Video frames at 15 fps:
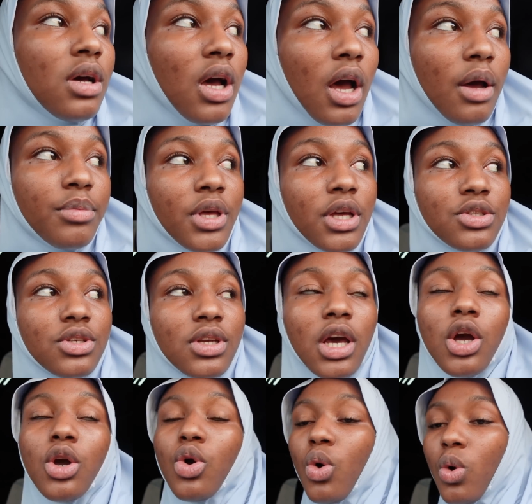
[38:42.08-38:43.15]
I'm here to
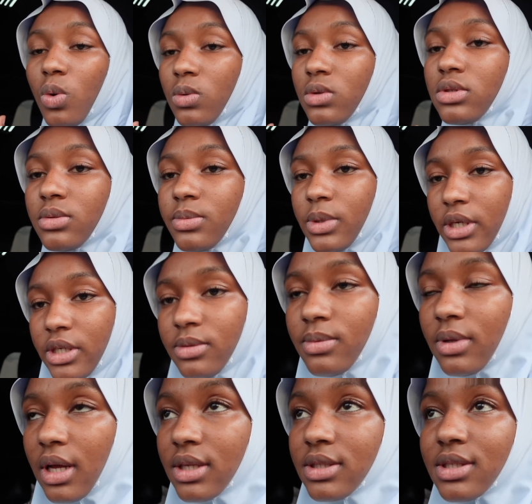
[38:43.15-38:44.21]
get cold very
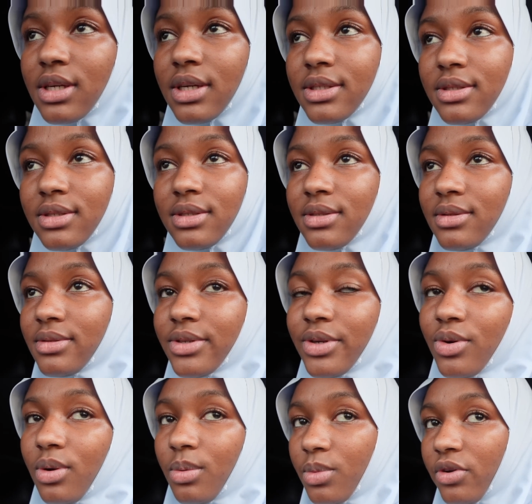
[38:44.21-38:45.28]
fast because,
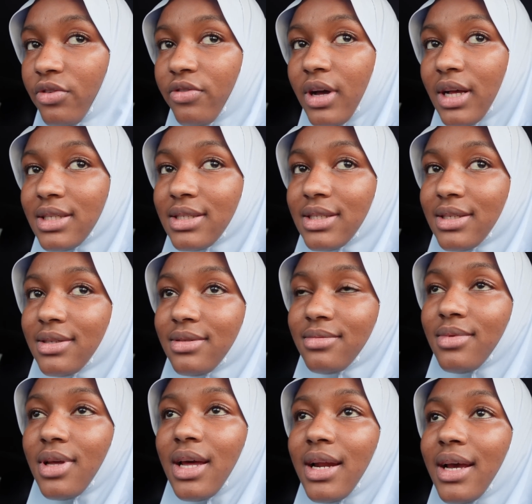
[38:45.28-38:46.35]
you know, I'm not fasting,
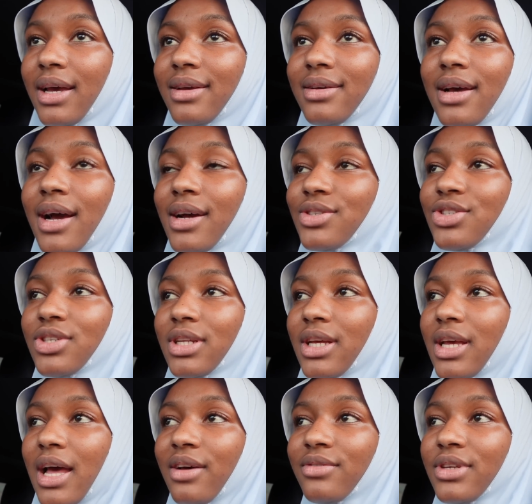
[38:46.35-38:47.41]
and I
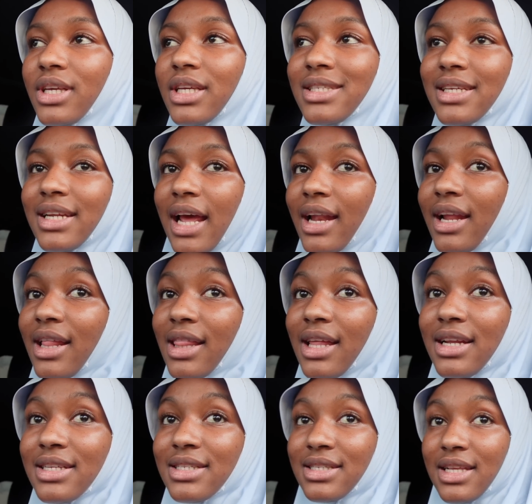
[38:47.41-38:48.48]
actually haven't eaten
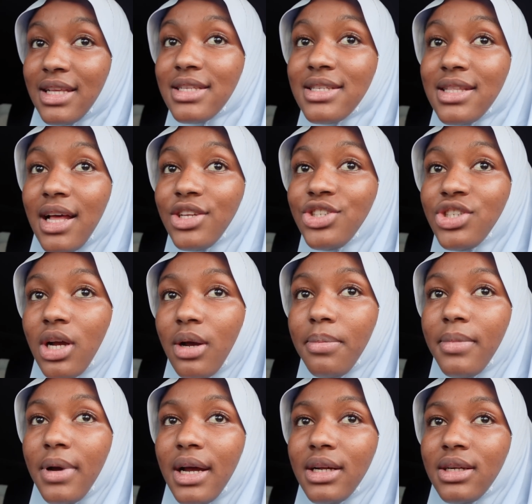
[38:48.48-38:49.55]
anything since that
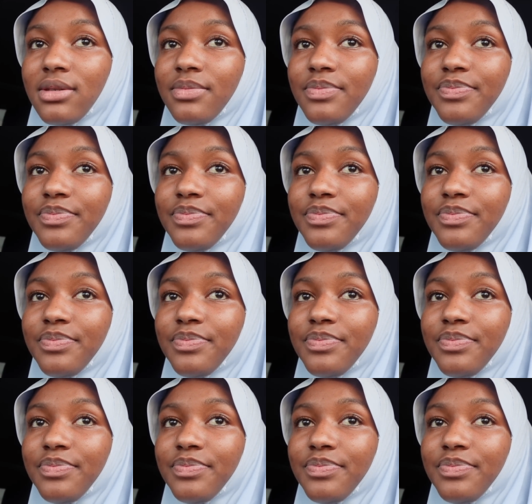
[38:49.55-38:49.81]
chapman.